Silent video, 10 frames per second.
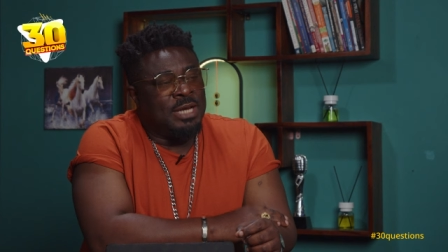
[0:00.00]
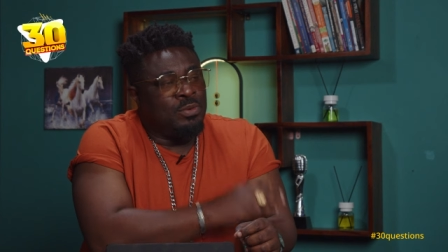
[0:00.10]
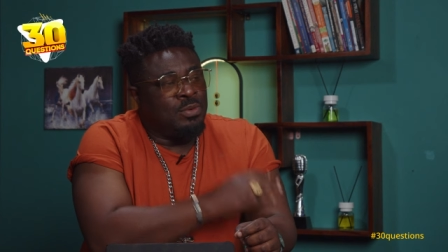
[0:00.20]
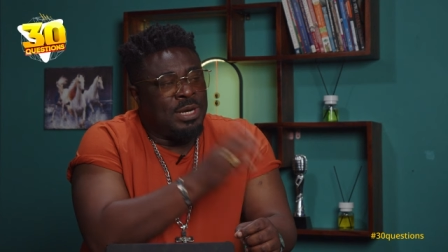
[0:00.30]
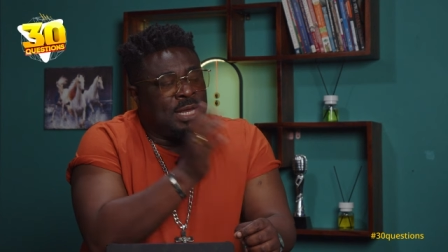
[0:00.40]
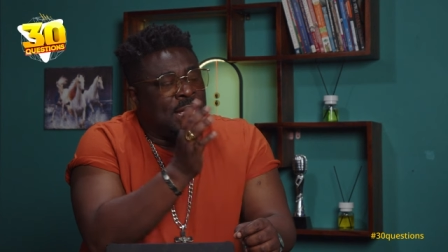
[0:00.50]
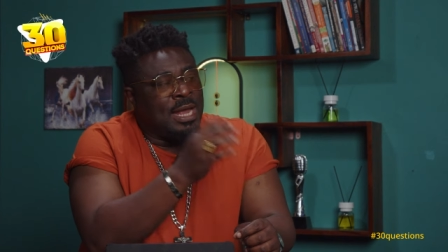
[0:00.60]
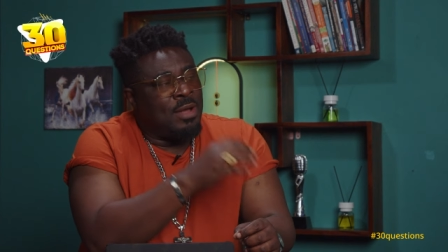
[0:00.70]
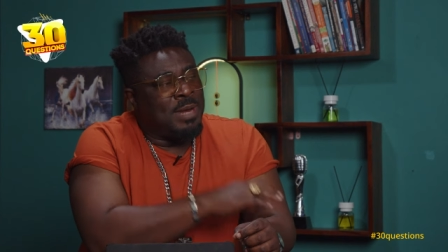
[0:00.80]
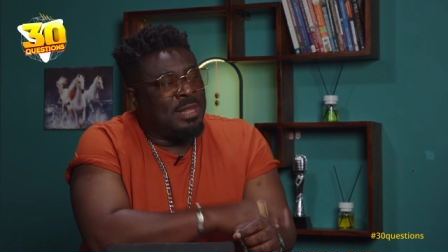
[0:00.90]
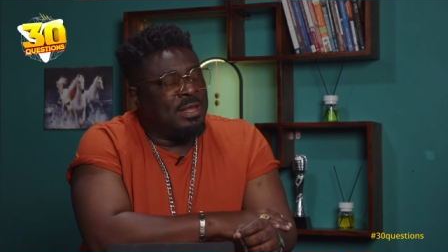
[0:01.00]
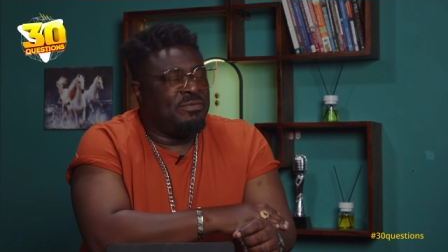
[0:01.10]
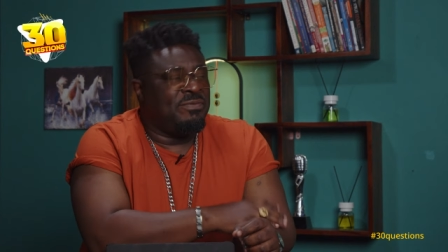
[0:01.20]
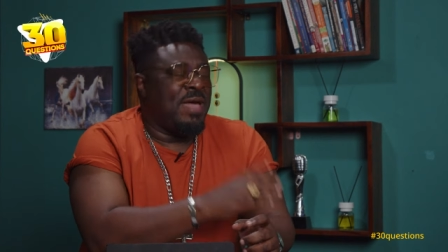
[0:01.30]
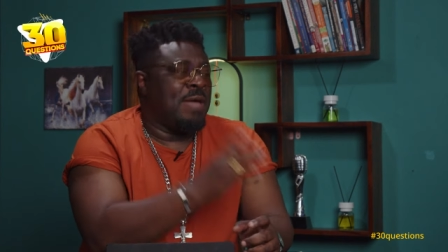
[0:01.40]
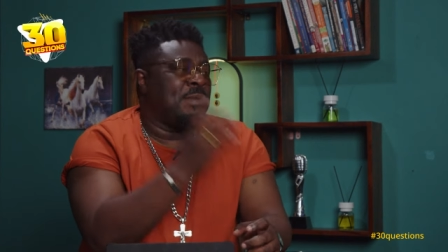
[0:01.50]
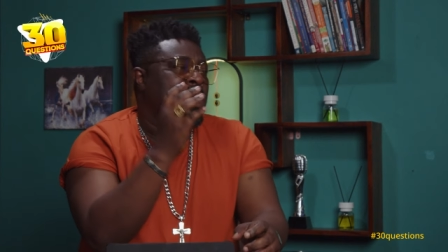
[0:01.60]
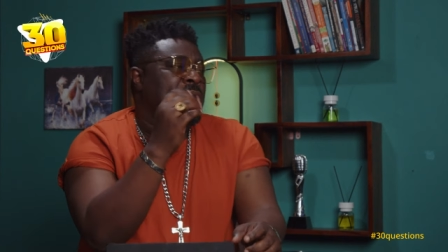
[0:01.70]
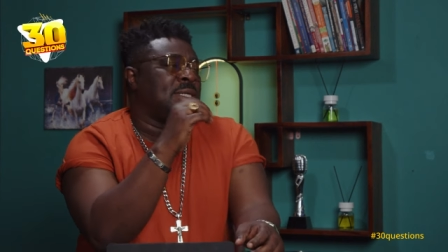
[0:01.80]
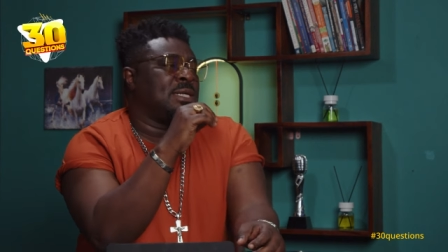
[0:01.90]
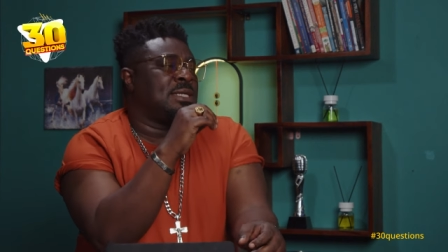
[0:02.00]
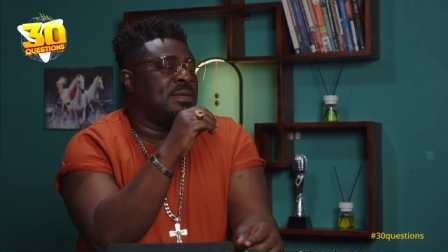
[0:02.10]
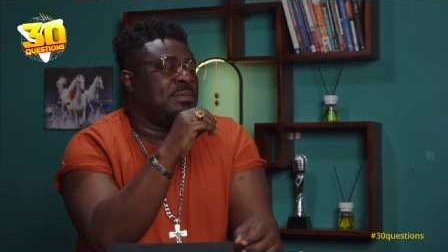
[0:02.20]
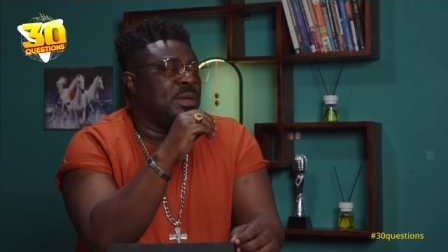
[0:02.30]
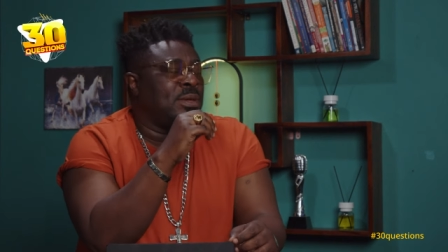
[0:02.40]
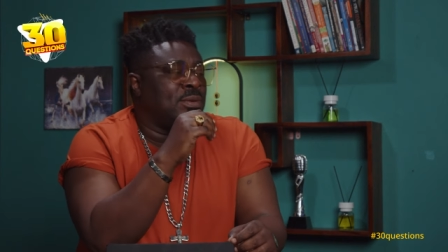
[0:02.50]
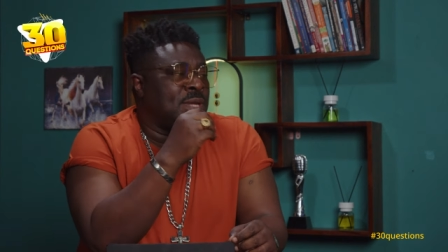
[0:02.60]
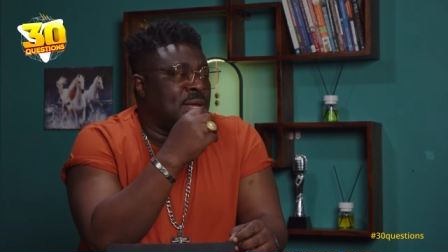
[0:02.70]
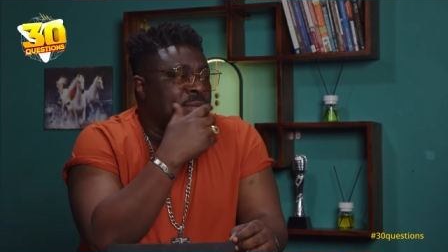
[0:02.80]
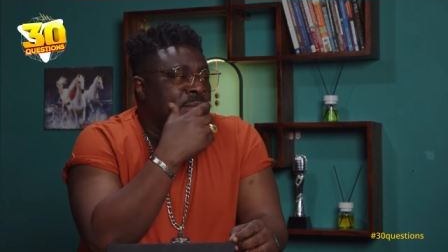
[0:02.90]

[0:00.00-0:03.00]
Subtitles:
you want to get out, but then family is just keeping you there,